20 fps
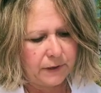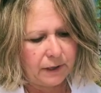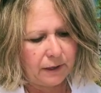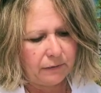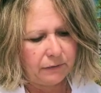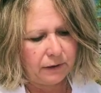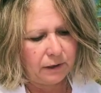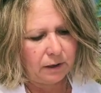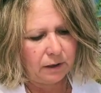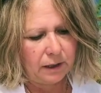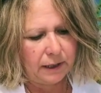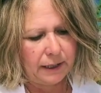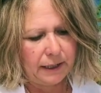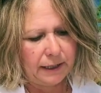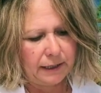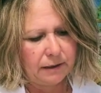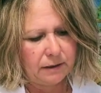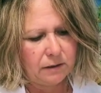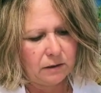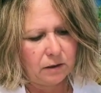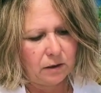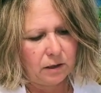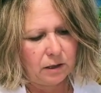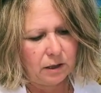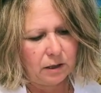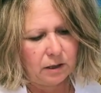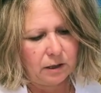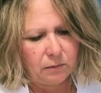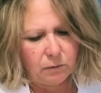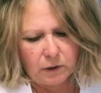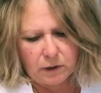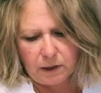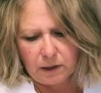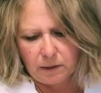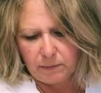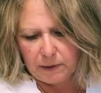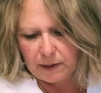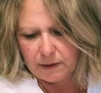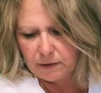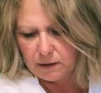Definitely hands-on. And what the
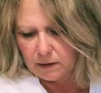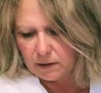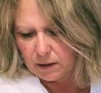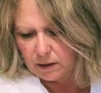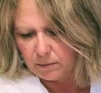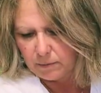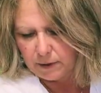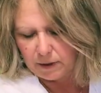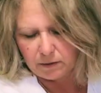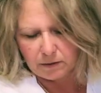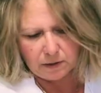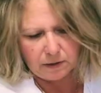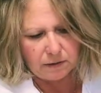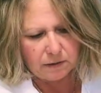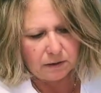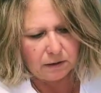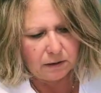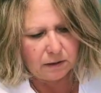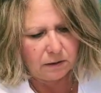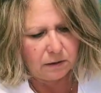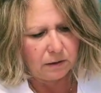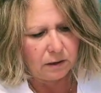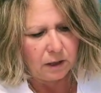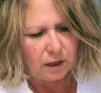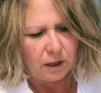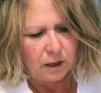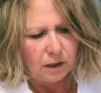amazing thing about this is